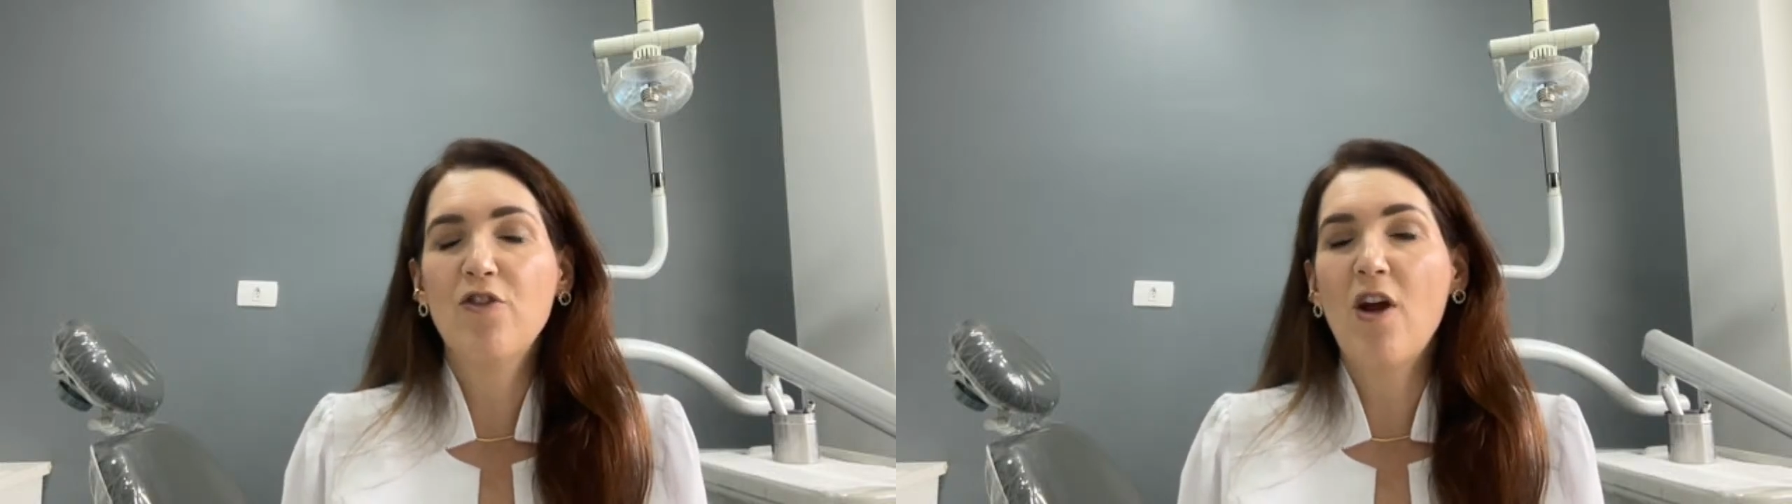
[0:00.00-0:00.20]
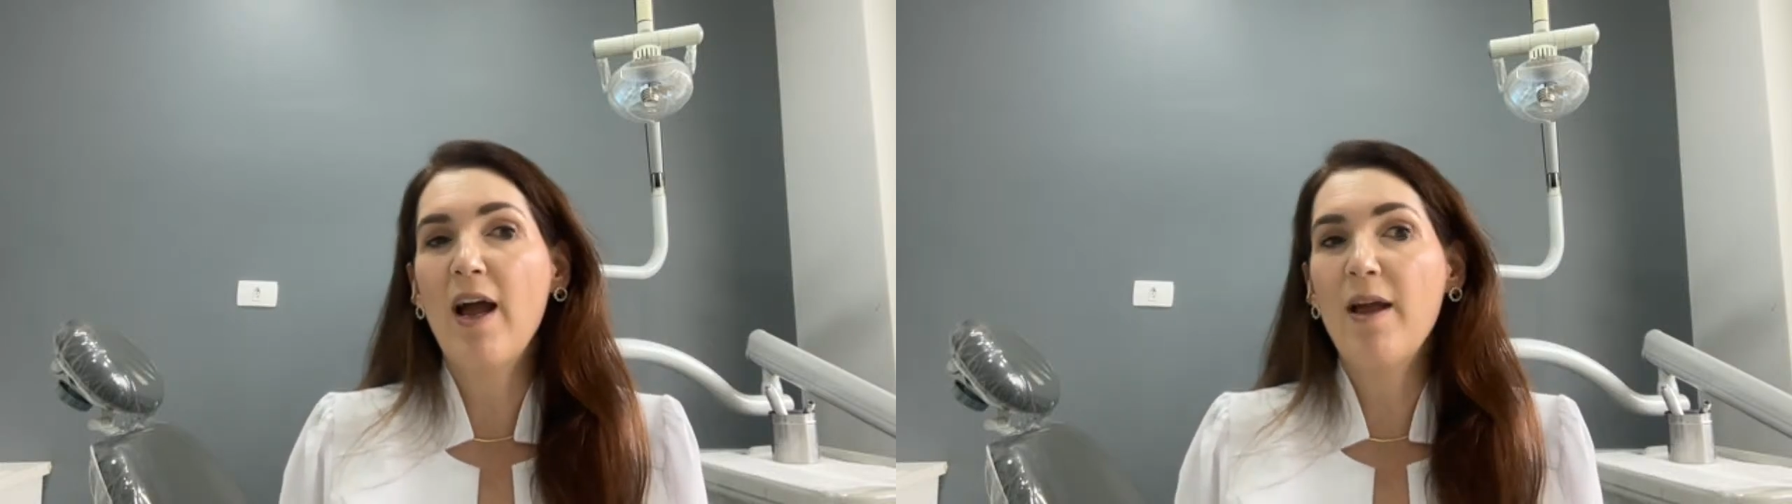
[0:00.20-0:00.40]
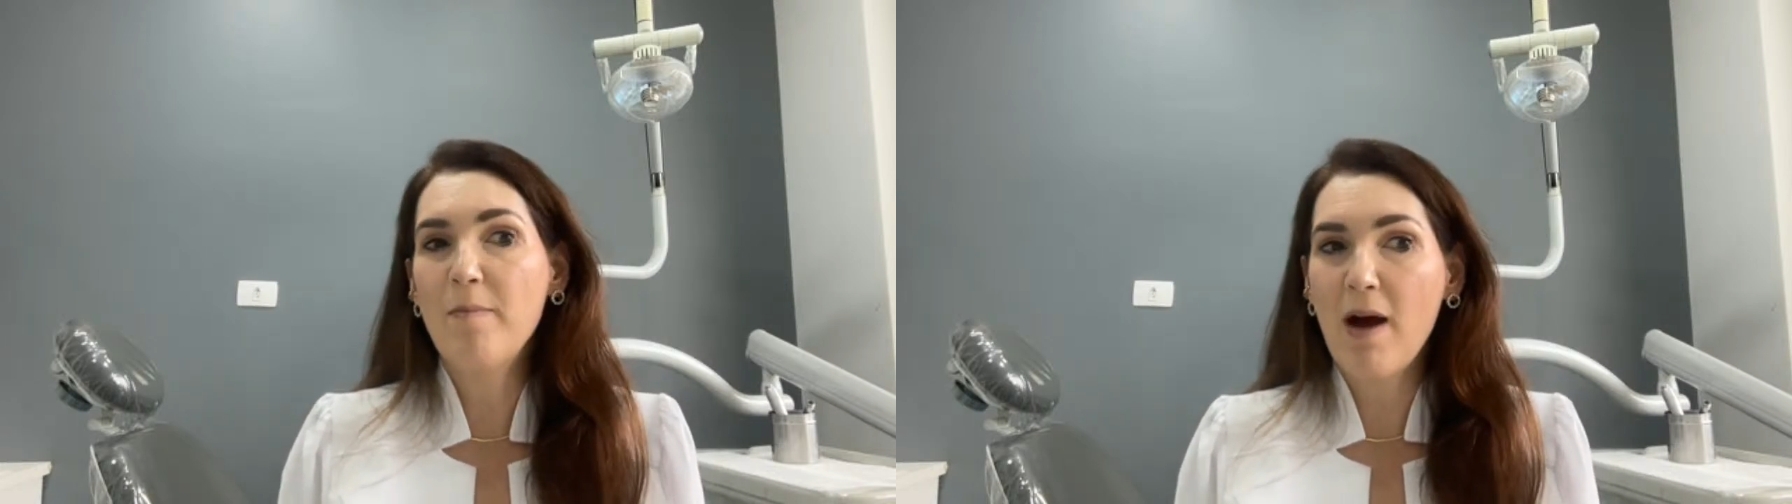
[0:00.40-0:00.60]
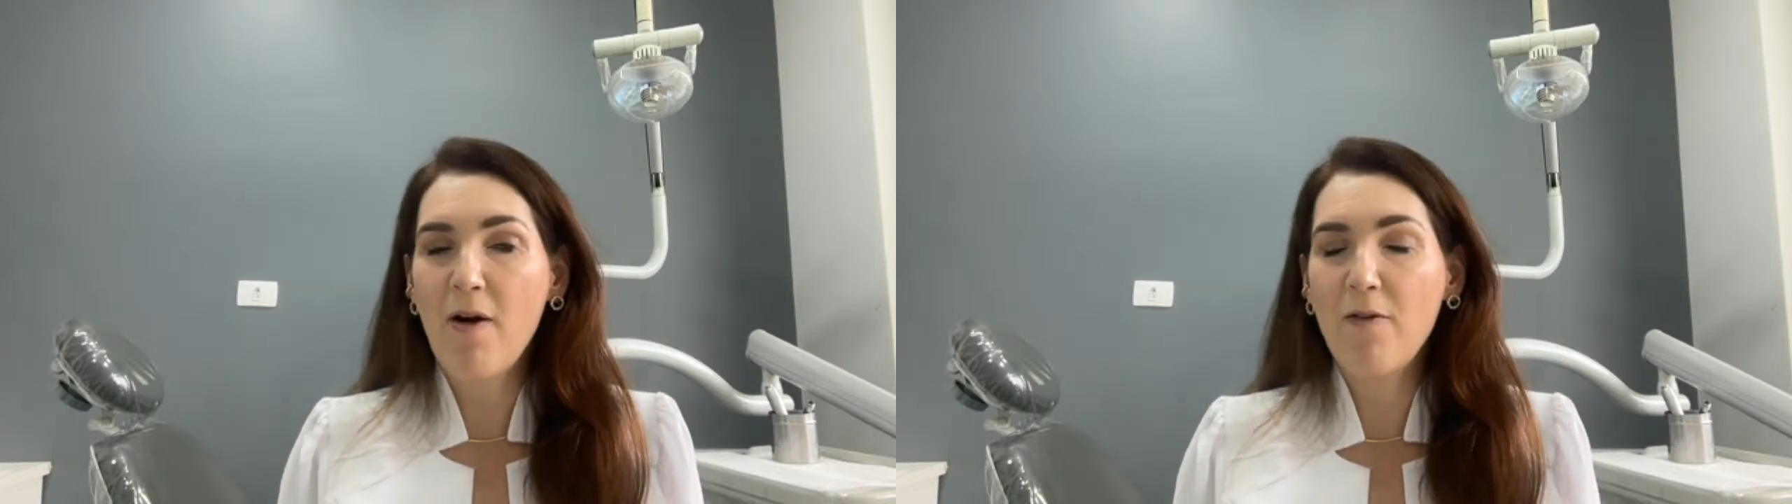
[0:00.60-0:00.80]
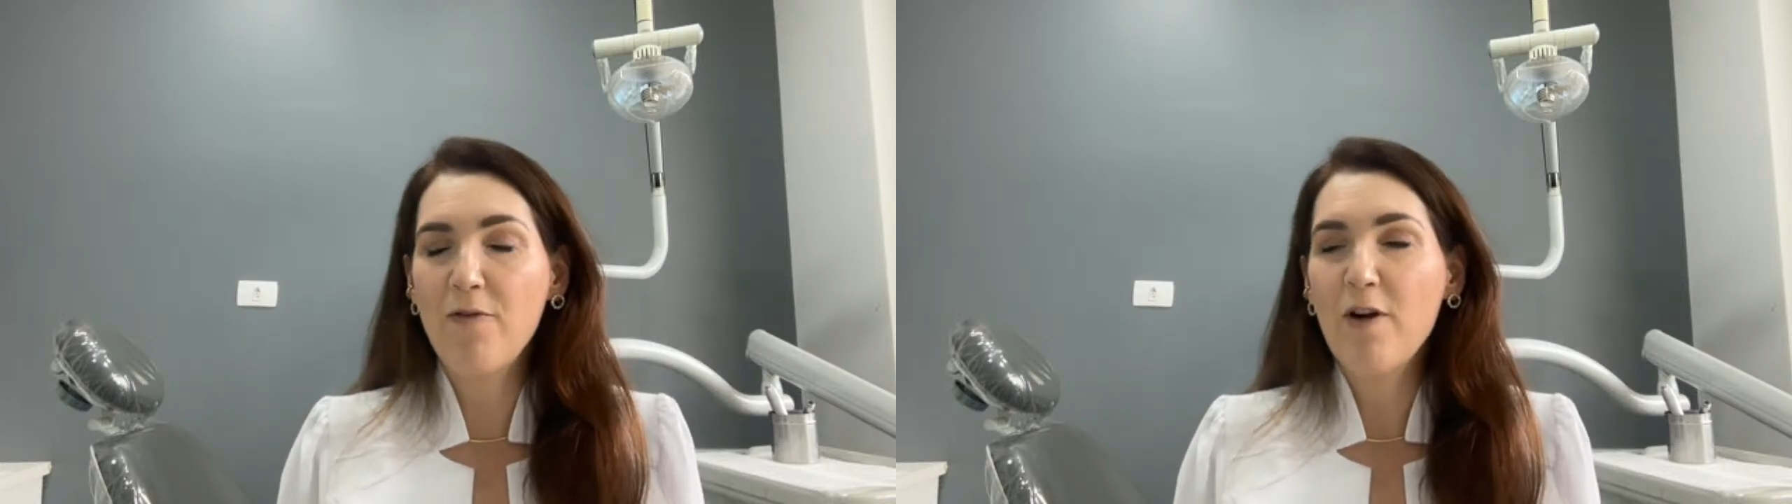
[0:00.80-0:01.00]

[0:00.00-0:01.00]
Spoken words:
dry mouth.